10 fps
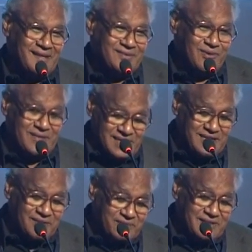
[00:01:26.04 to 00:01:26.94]
So
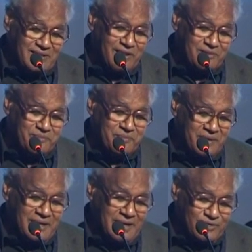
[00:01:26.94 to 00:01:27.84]

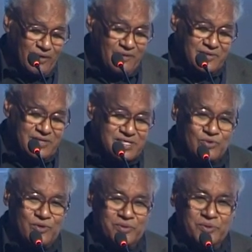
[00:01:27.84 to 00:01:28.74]
So I'm just
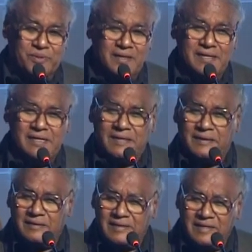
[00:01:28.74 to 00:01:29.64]
going to
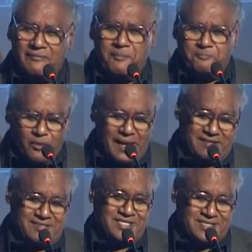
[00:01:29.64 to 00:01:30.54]
give
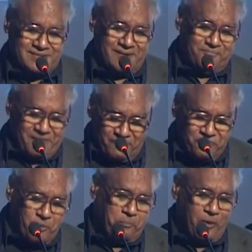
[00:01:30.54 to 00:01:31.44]
a
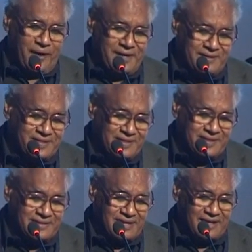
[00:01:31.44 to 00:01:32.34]
few points
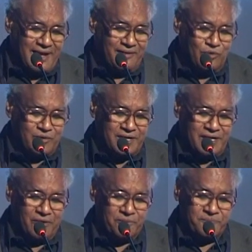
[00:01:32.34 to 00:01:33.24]
that I have noted
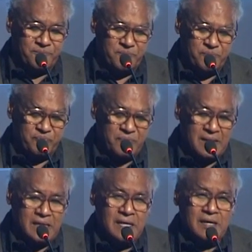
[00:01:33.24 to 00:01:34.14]
down.
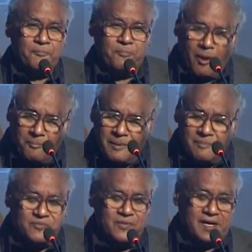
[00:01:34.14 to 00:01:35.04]

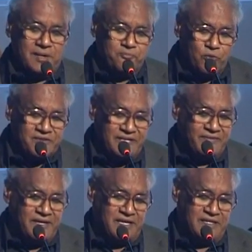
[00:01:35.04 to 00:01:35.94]
Problems will get more
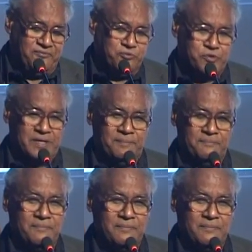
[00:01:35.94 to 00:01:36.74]
severe in the future.